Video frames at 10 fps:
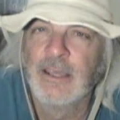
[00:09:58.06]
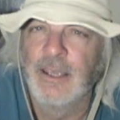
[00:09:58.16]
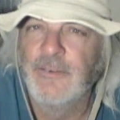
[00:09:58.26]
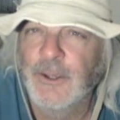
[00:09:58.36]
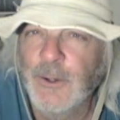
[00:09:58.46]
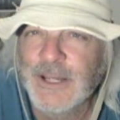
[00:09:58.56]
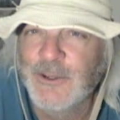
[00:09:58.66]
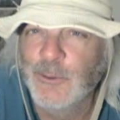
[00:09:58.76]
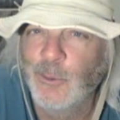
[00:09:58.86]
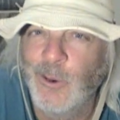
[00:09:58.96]
if you're going
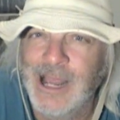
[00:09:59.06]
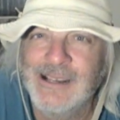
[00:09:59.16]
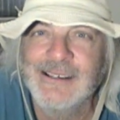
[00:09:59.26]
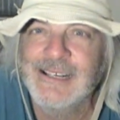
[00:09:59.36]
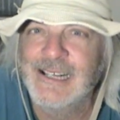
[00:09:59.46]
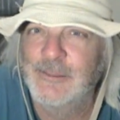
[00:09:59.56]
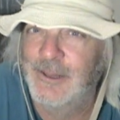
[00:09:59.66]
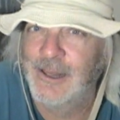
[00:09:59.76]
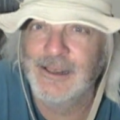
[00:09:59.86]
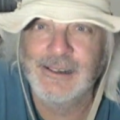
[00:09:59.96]
to round up
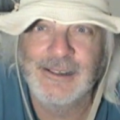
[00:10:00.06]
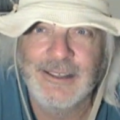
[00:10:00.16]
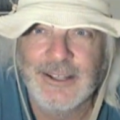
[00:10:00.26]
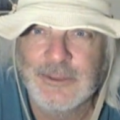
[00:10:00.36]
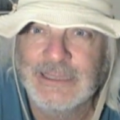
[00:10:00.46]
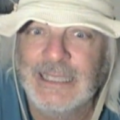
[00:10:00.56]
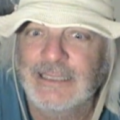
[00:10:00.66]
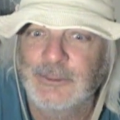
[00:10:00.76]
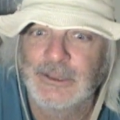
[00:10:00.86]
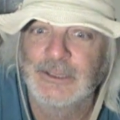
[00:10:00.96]
all the
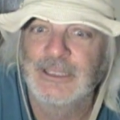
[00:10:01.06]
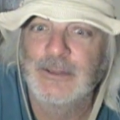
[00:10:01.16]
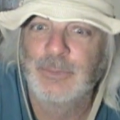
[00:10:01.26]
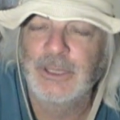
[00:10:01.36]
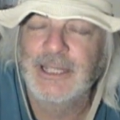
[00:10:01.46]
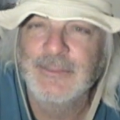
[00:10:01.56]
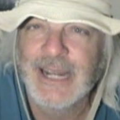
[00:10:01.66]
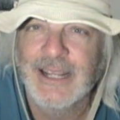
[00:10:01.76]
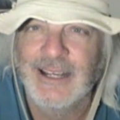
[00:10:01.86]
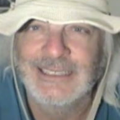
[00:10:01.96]
homosexuals and put them in
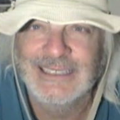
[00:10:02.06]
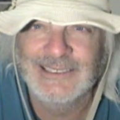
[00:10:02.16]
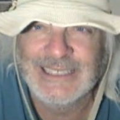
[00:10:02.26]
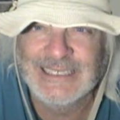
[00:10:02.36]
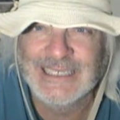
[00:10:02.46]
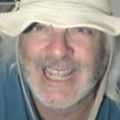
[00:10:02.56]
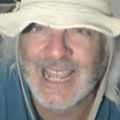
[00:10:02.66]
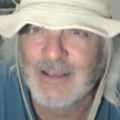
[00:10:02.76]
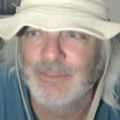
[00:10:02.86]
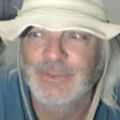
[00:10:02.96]
a concentration
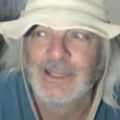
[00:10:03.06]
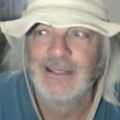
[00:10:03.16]
camp,